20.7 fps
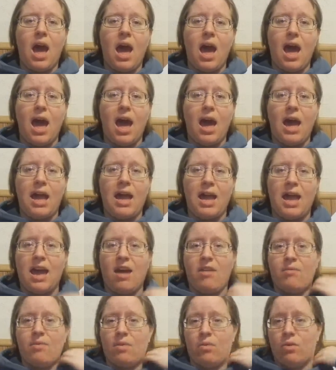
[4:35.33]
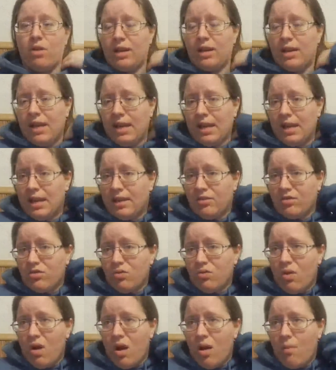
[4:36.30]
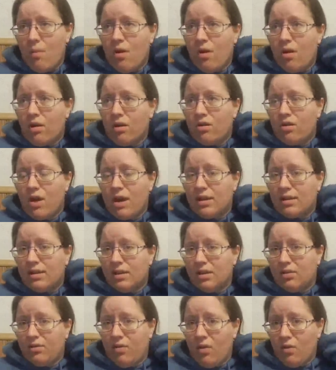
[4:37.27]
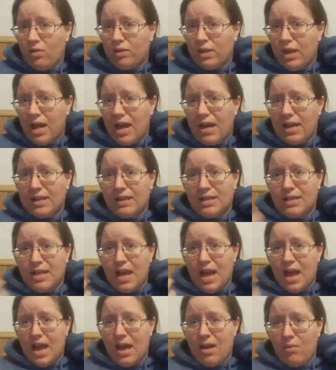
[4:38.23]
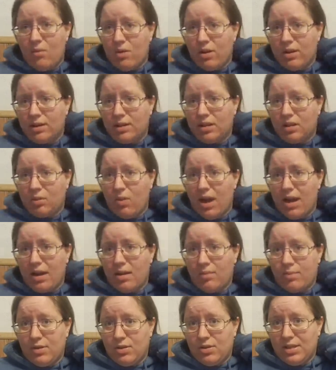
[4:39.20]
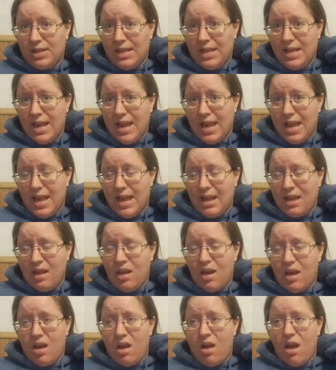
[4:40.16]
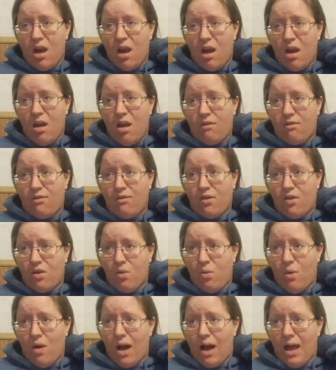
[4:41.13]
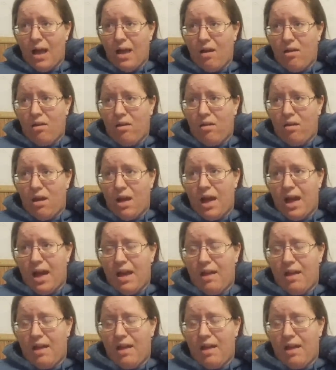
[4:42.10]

I have been working in trauma crisis phone lines. I worked at the YWCA for a while.